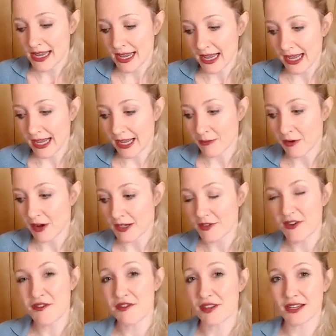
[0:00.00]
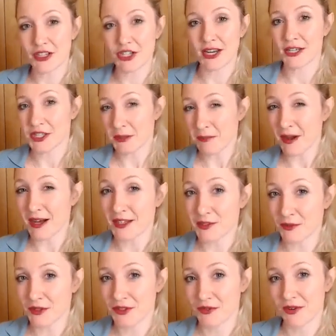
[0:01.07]
I don't think changing
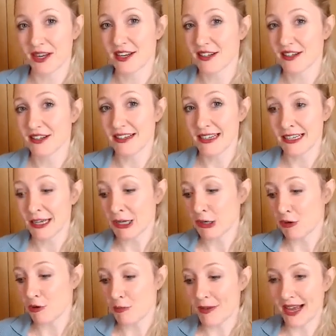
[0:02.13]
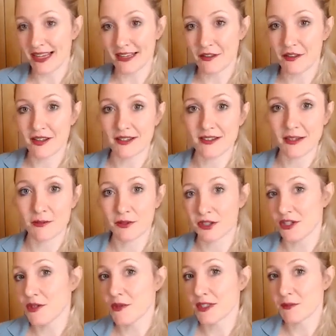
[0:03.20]
passwords regularly or backing things up on a
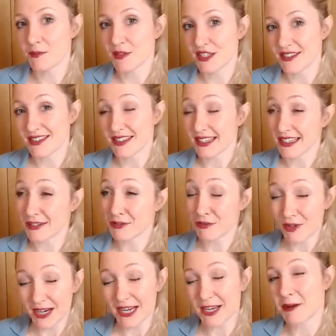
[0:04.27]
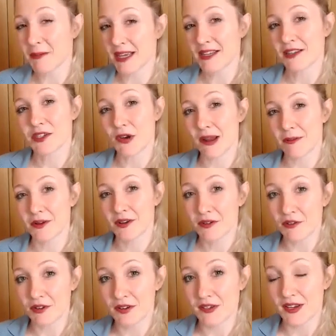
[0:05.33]
USB stick is really going to make a scrap of
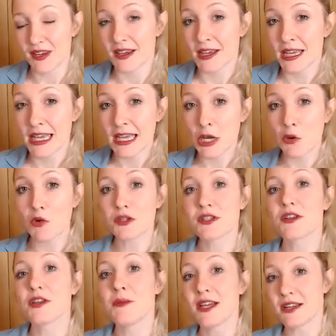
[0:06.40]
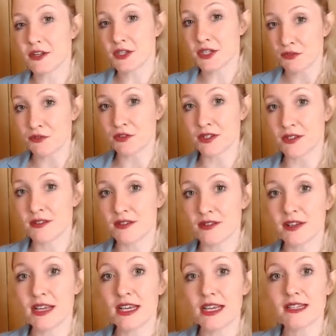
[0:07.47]
difference here. What's going to make a difference
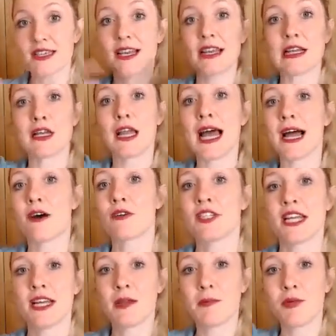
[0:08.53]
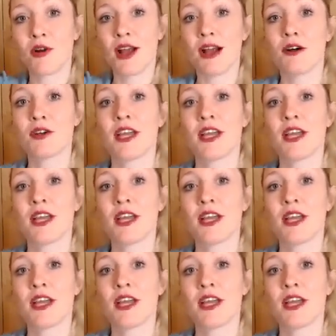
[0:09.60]
is getting loud, getting proud,